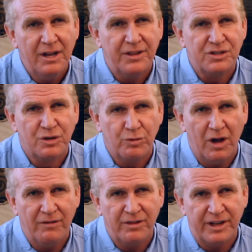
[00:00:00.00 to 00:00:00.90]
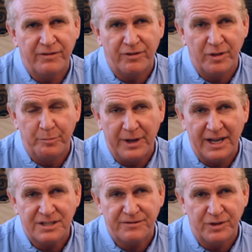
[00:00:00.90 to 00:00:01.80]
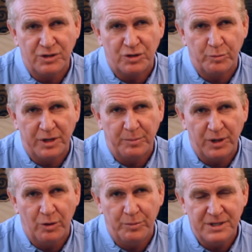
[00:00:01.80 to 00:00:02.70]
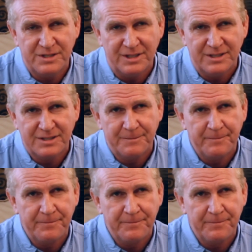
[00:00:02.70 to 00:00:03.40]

that's groveling for the bank's future BPO business.